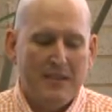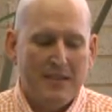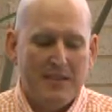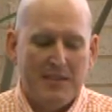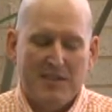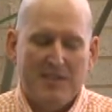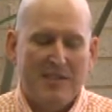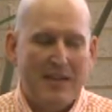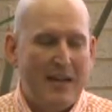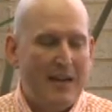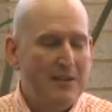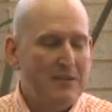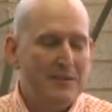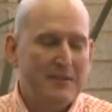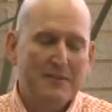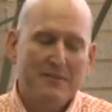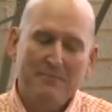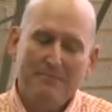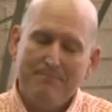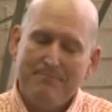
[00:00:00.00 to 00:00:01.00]
in the
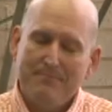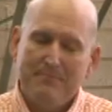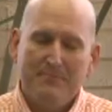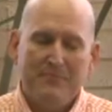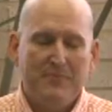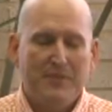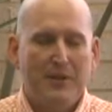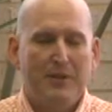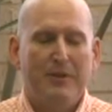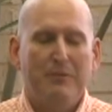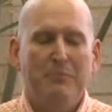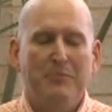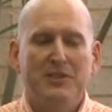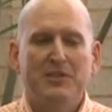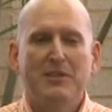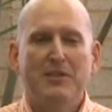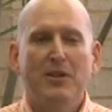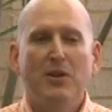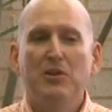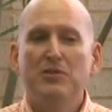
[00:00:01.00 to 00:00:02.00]
South, very
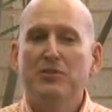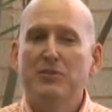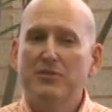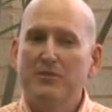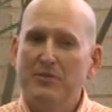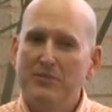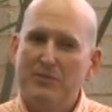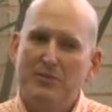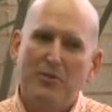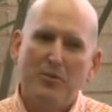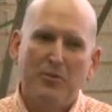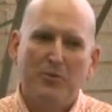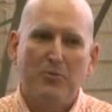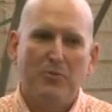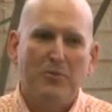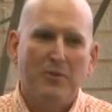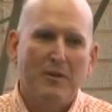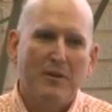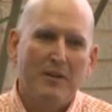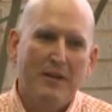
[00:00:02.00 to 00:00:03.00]
much closer to a total
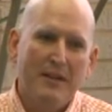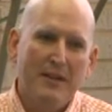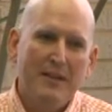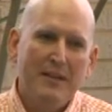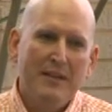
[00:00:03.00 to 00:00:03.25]
war.